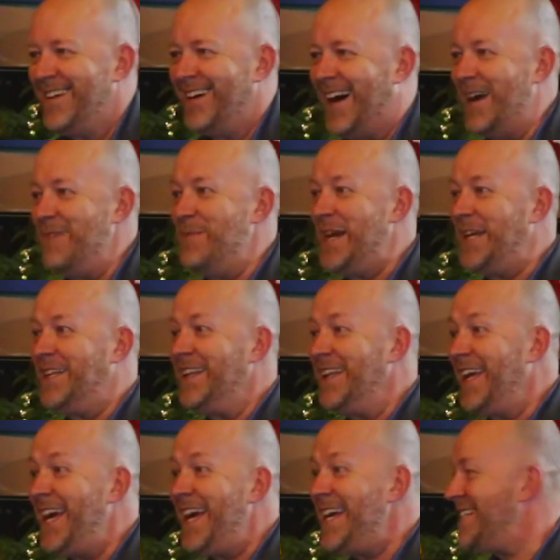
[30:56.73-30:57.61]
I made
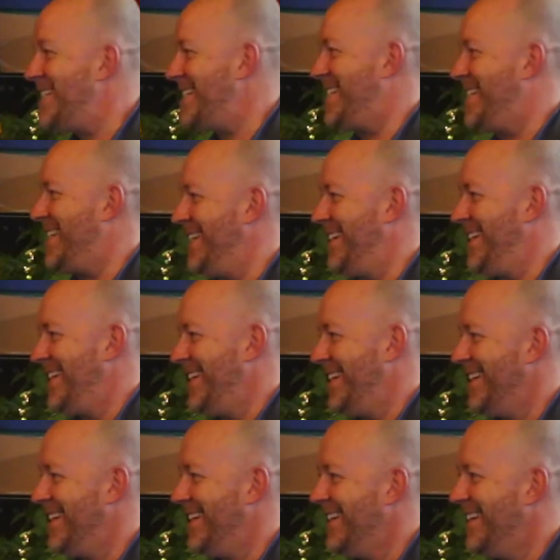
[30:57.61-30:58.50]
the list.
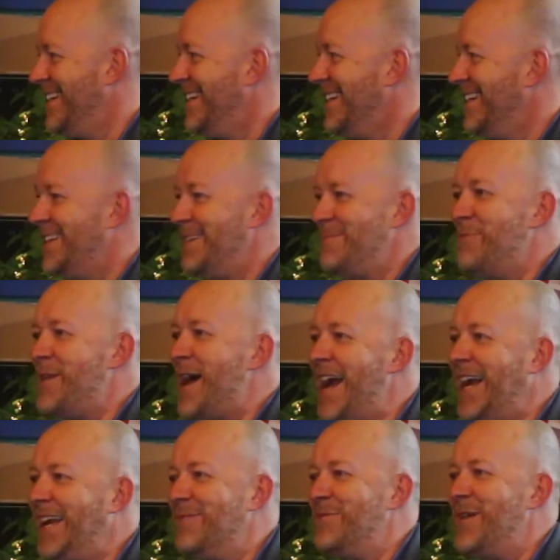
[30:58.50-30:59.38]
They bragged